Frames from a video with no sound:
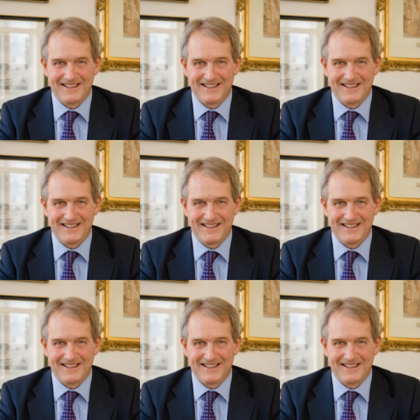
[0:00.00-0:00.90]

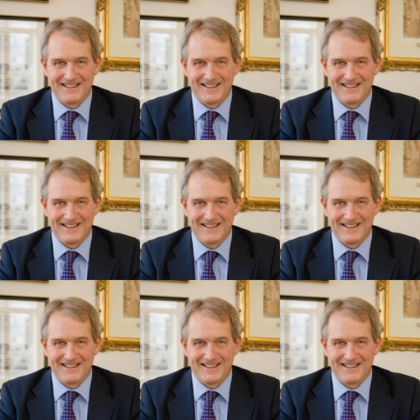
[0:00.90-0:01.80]

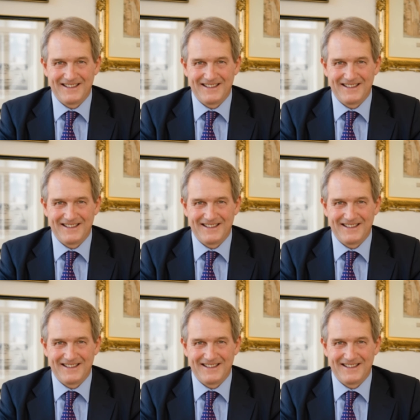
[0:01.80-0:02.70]

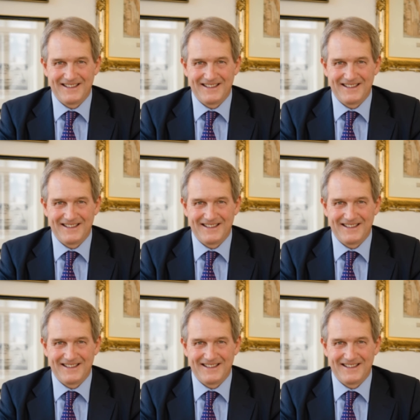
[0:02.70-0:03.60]

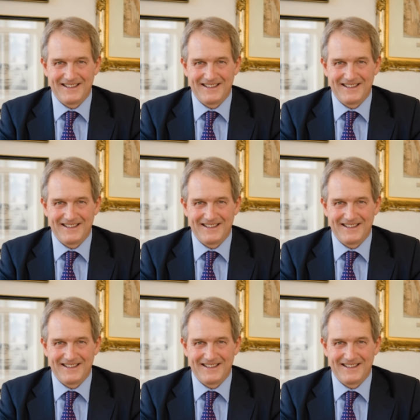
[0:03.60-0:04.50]

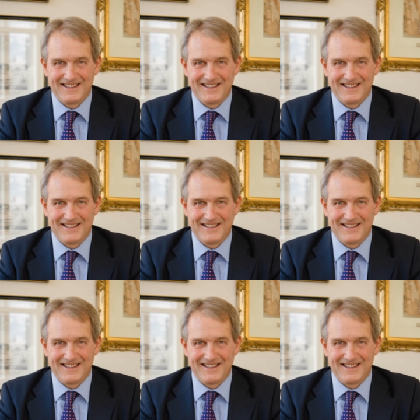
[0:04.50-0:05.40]

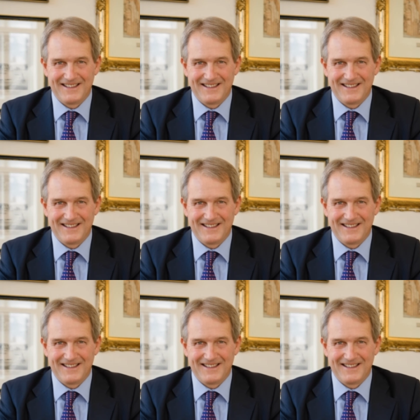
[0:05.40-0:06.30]

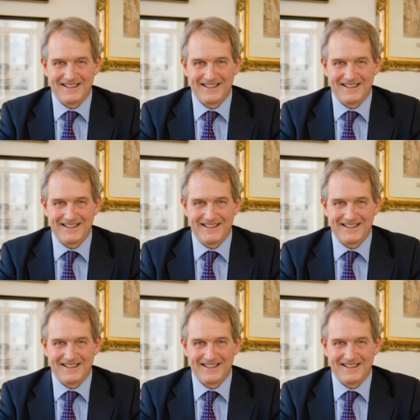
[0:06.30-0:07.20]

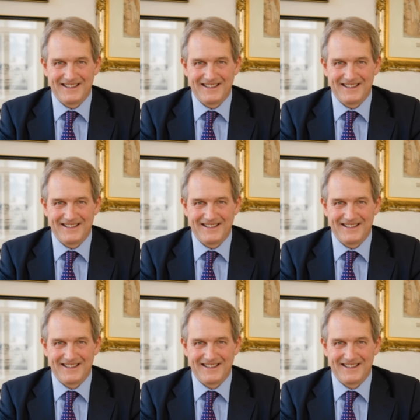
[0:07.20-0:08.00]
The face doesn't move, so there is nothing to read.